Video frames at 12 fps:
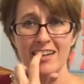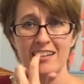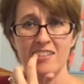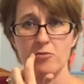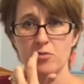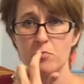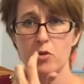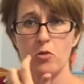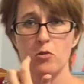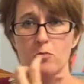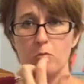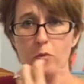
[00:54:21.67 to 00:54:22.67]
like it was
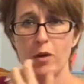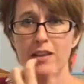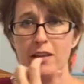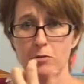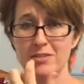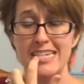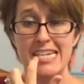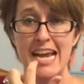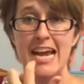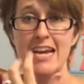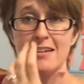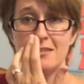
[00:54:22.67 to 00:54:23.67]
broke and there was decay.